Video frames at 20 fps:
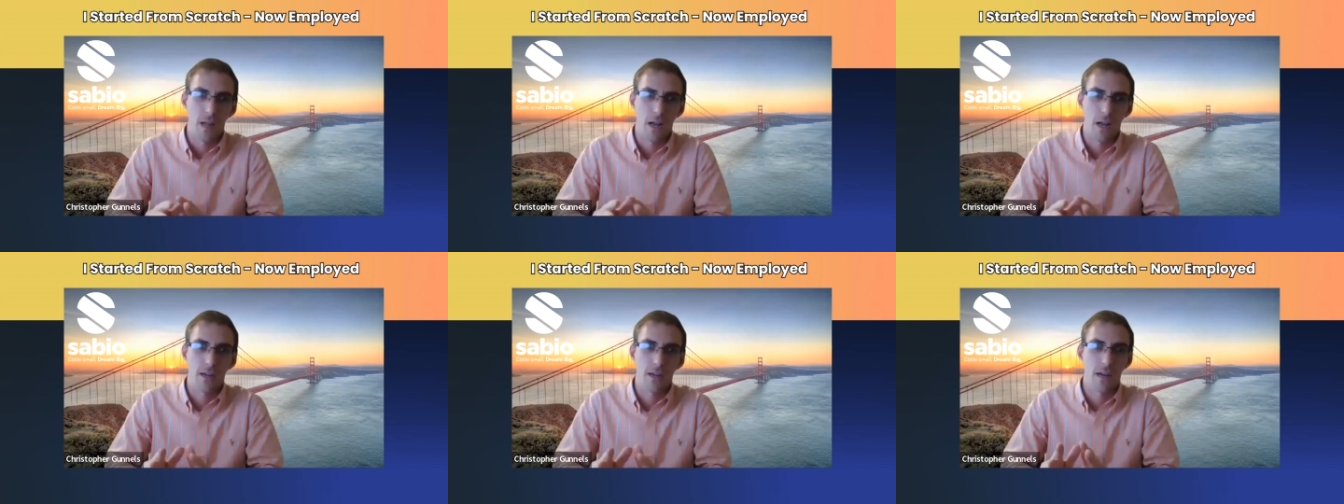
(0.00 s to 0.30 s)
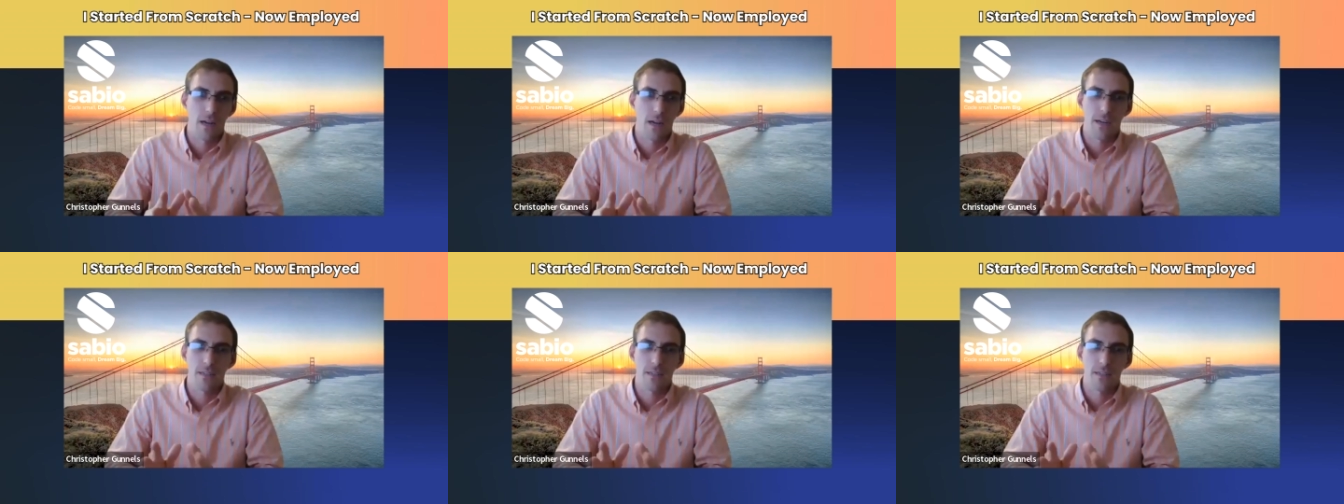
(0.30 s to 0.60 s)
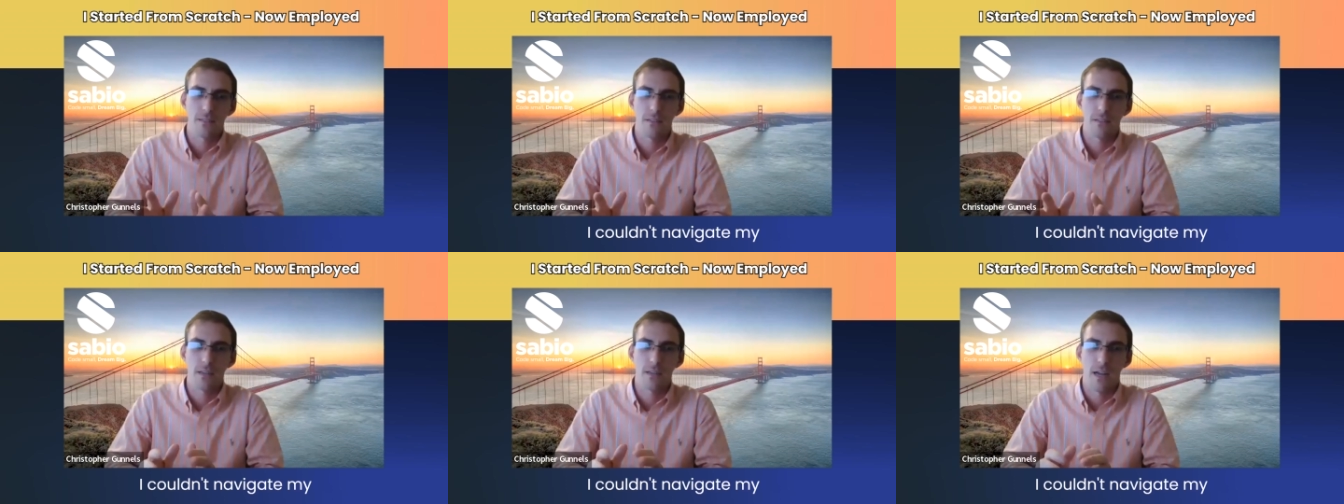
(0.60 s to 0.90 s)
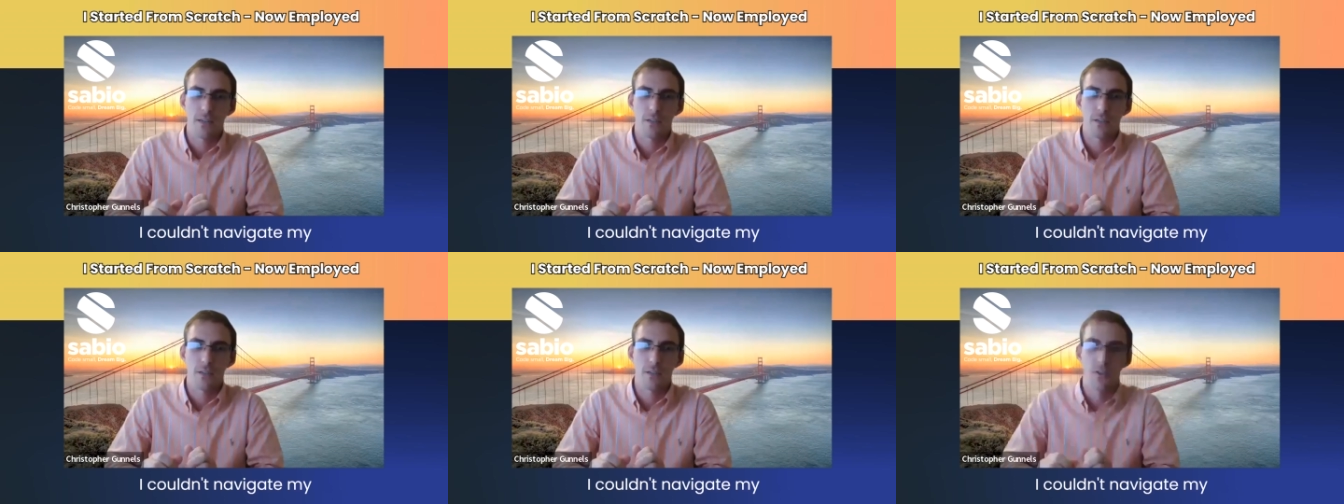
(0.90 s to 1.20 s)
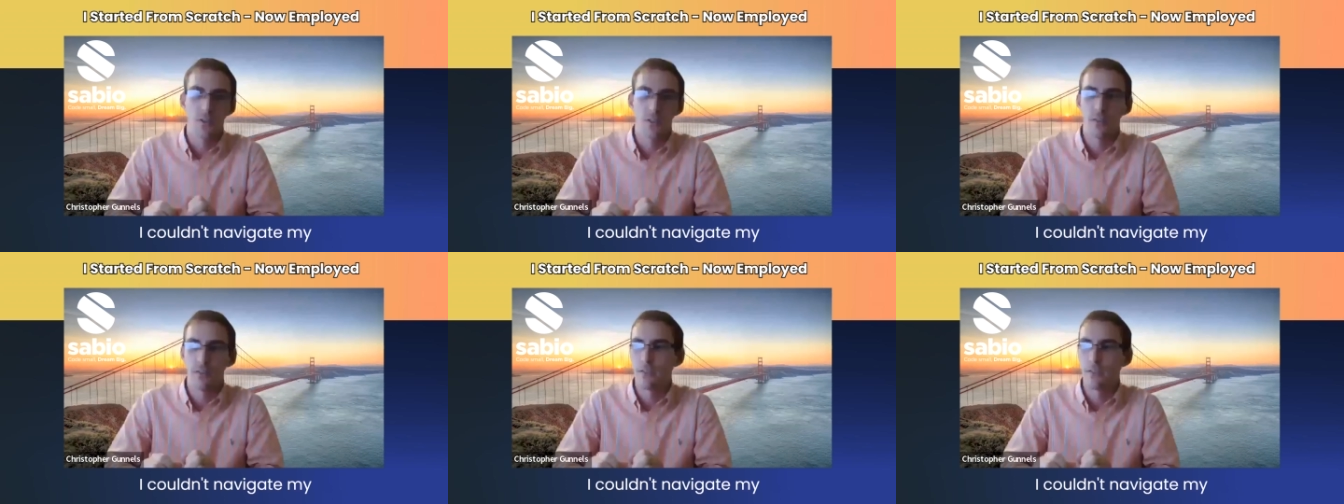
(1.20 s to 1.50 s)
I, I, I
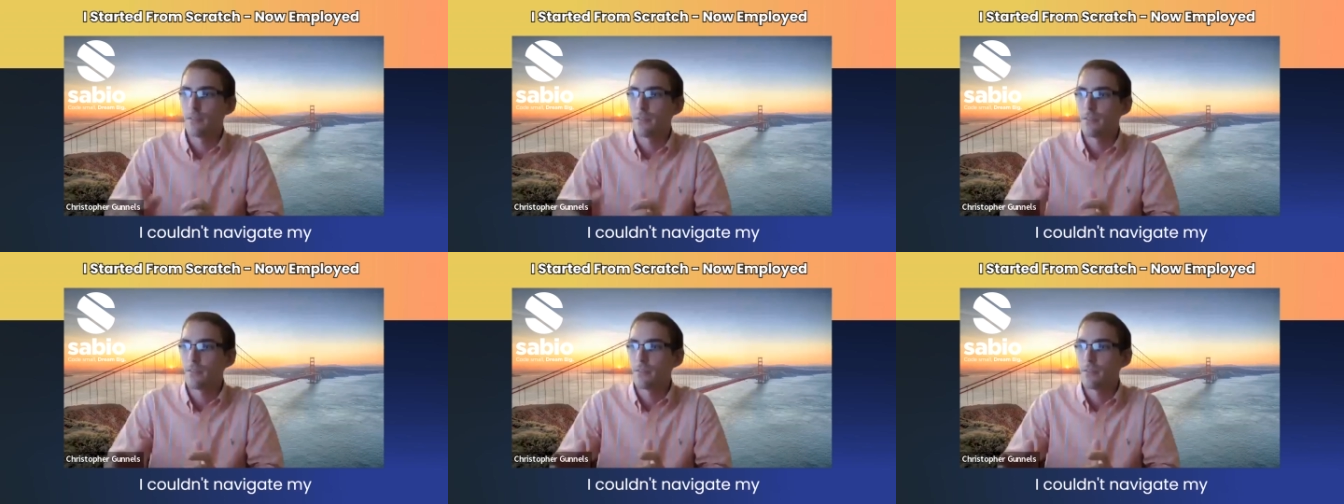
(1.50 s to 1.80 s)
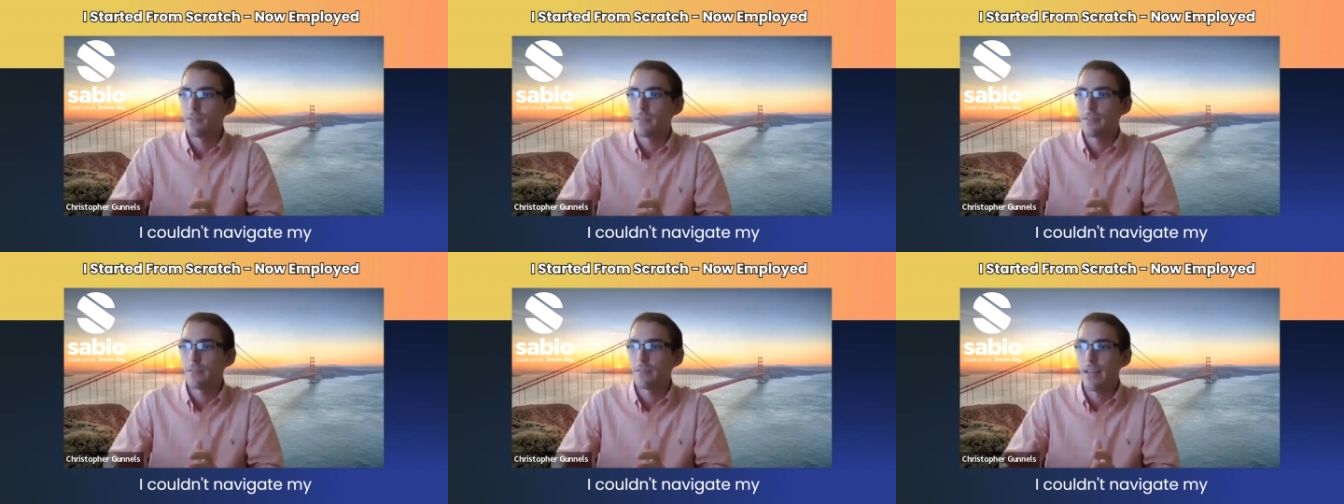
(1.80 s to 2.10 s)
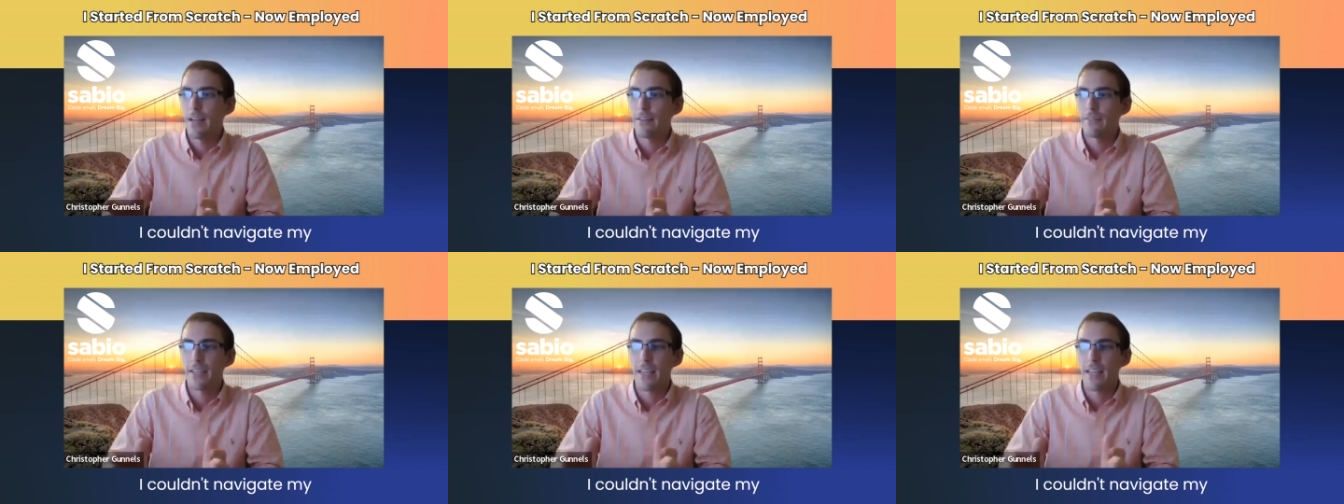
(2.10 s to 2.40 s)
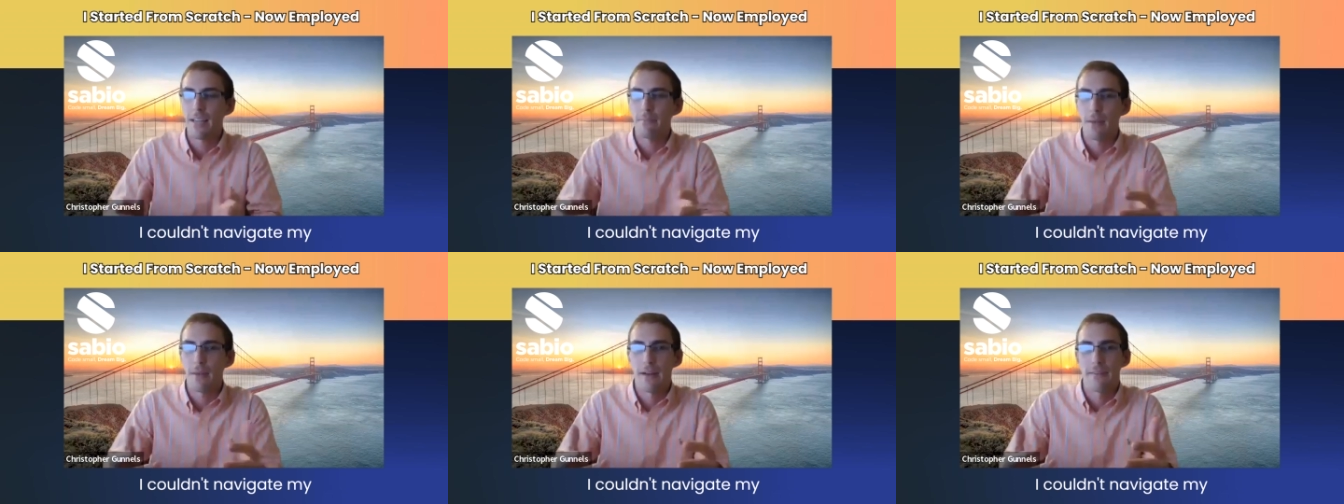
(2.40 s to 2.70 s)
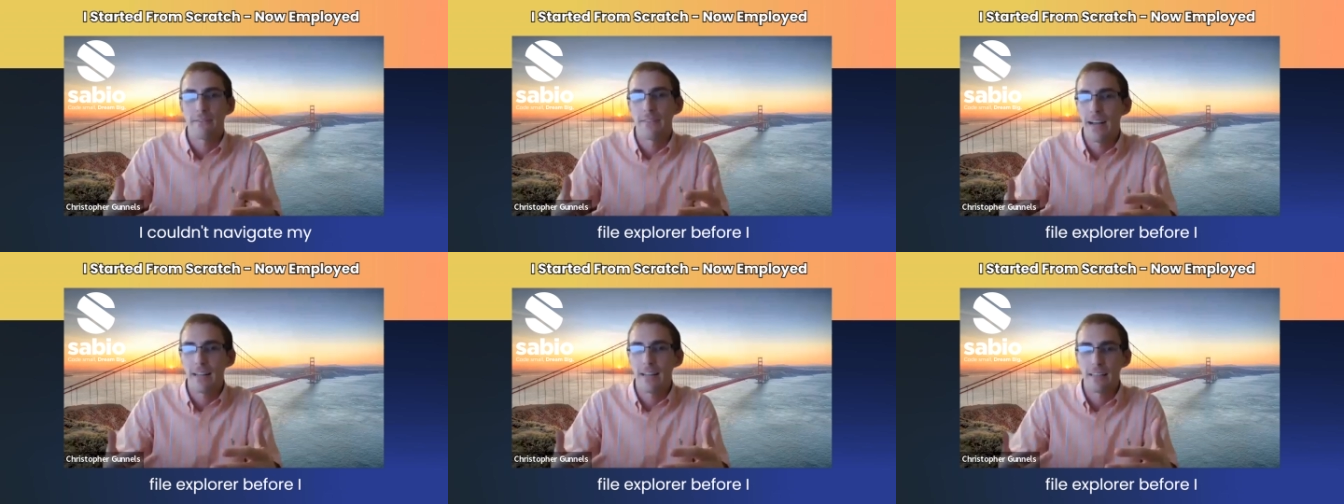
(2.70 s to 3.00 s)
couldn't navigate my
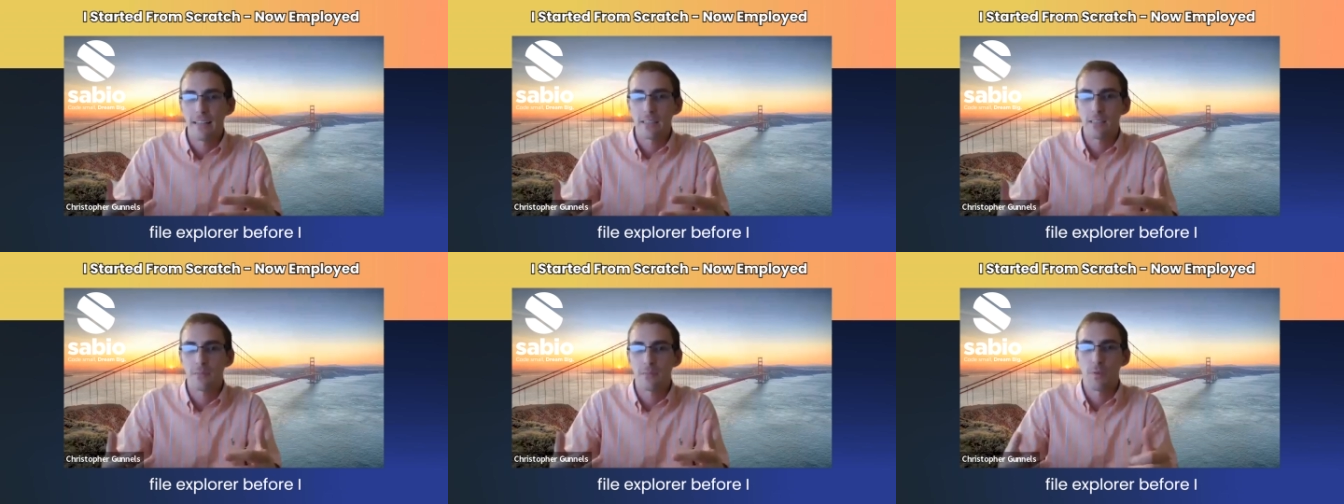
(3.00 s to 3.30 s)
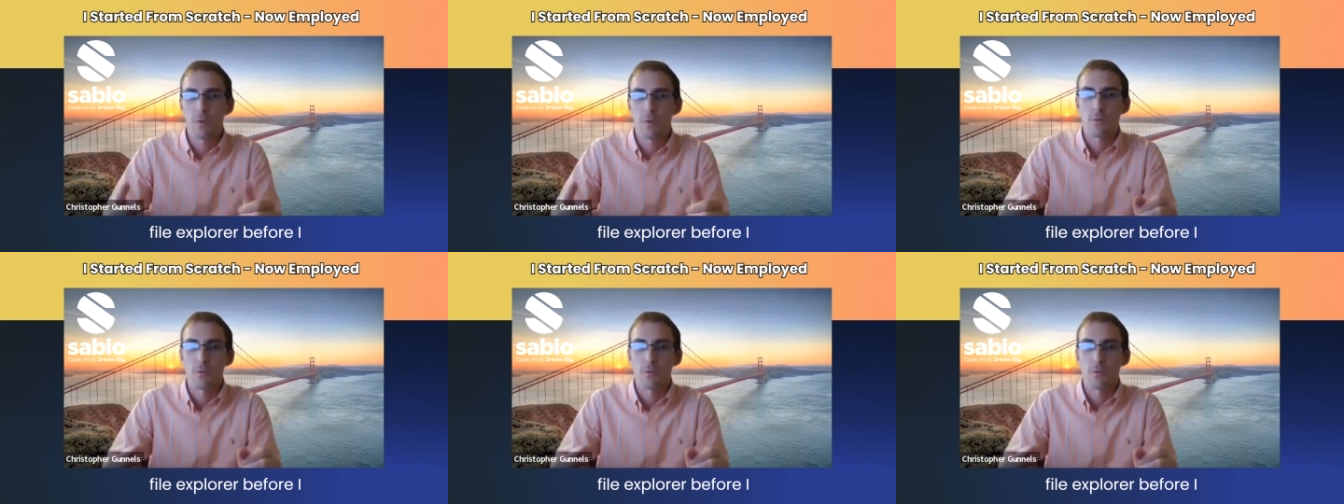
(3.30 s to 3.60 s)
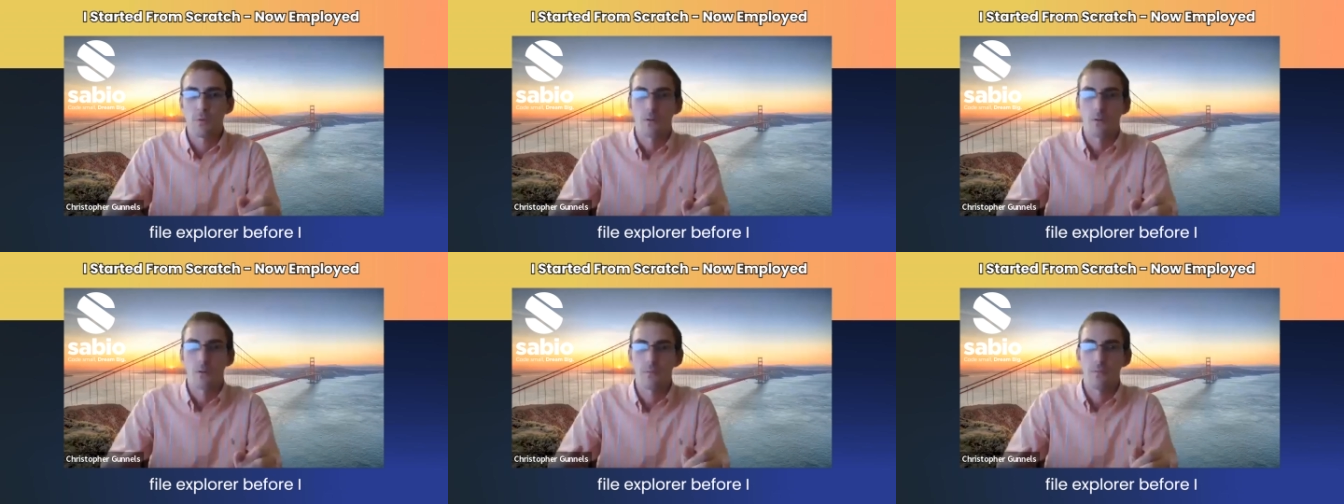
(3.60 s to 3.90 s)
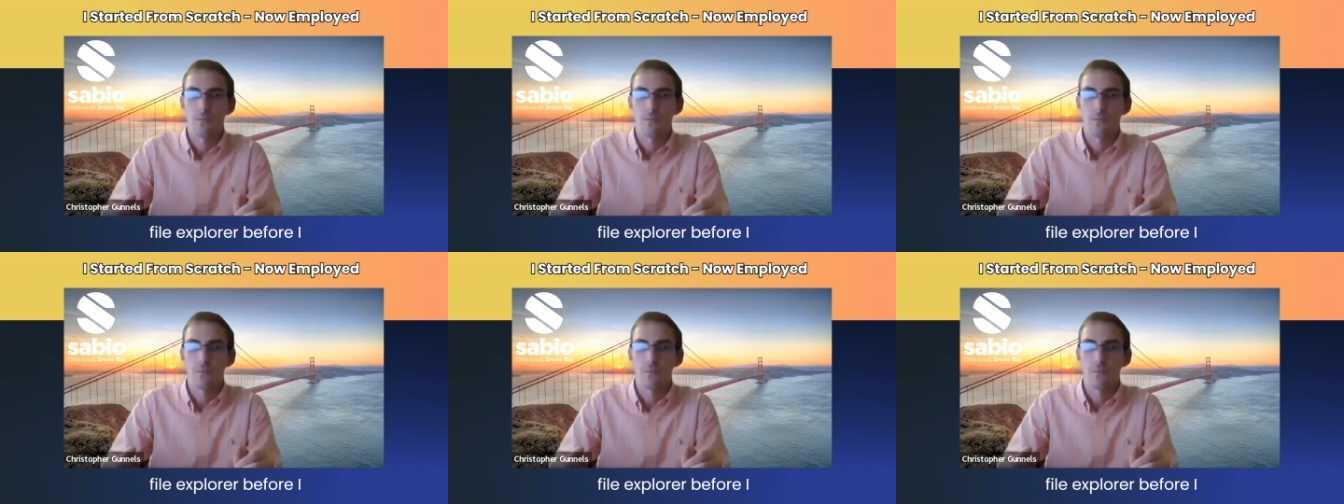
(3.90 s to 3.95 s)
file explorer